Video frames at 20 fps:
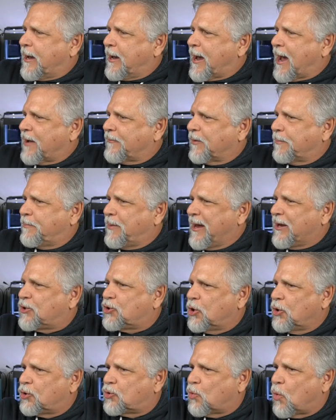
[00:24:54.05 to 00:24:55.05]
Have a big
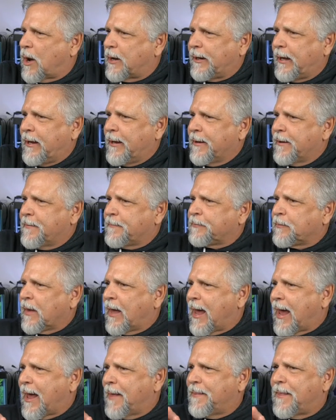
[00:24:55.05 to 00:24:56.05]
220,
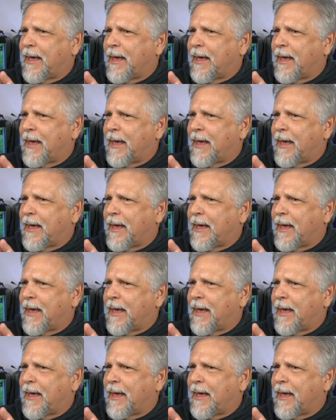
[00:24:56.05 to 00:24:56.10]
and